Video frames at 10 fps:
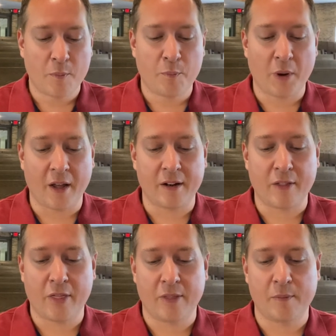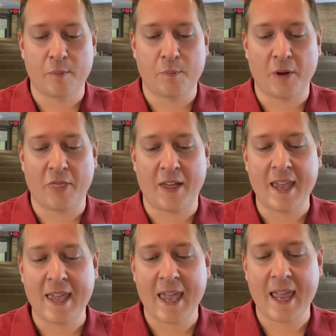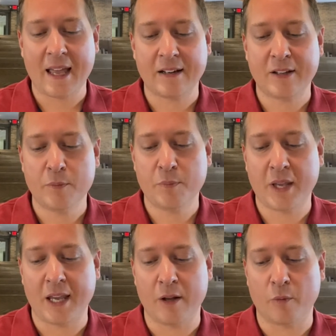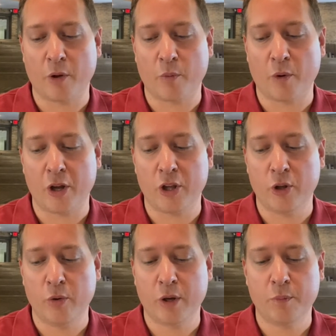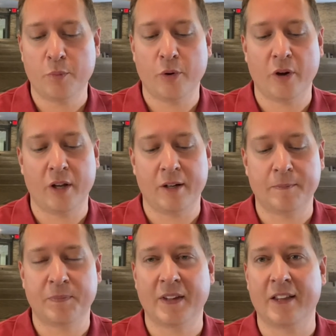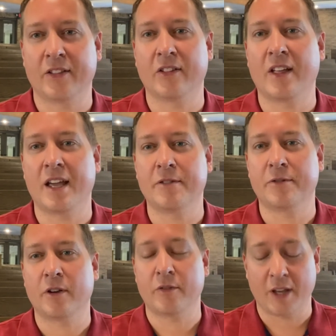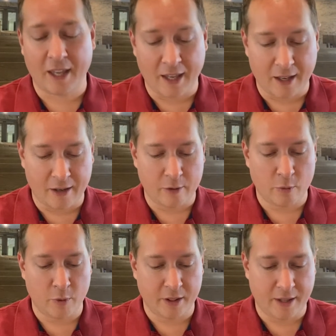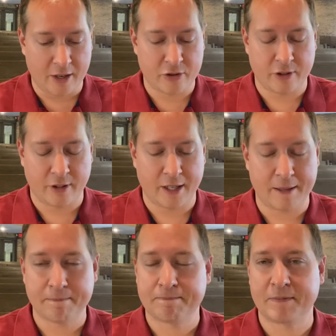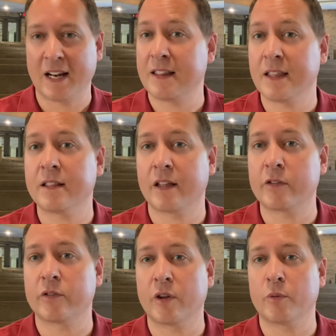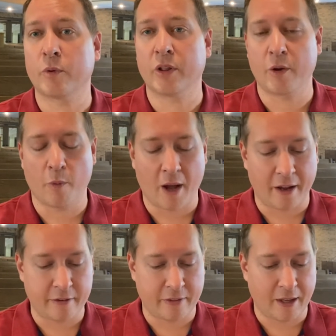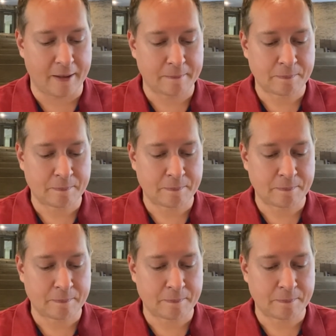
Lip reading: But they can't compete with what you can put in the life of a kid relationally. And I think that's a really wise thing.